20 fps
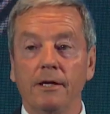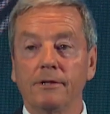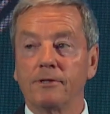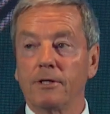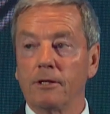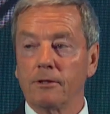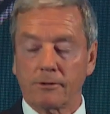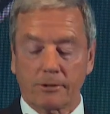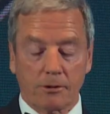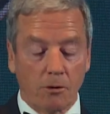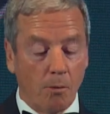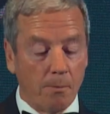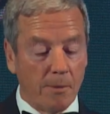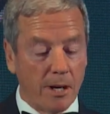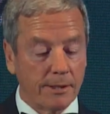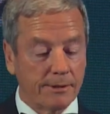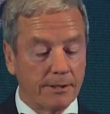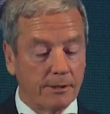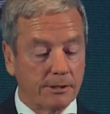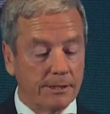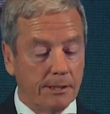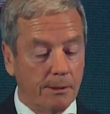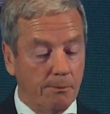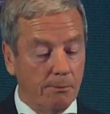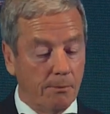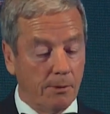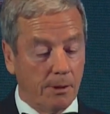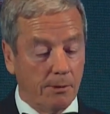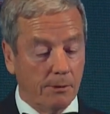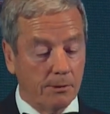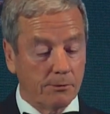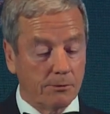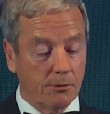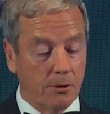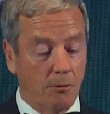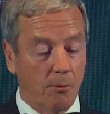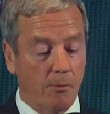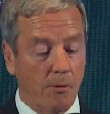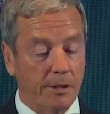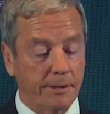te taumata
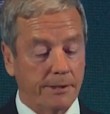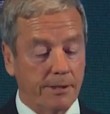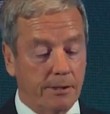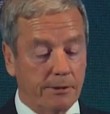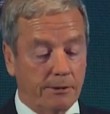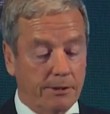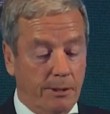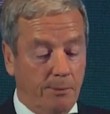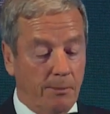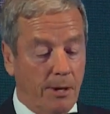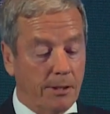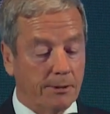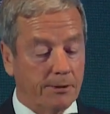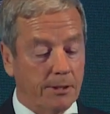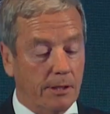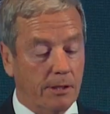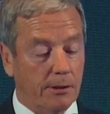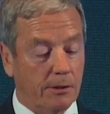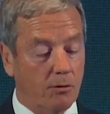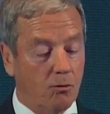timata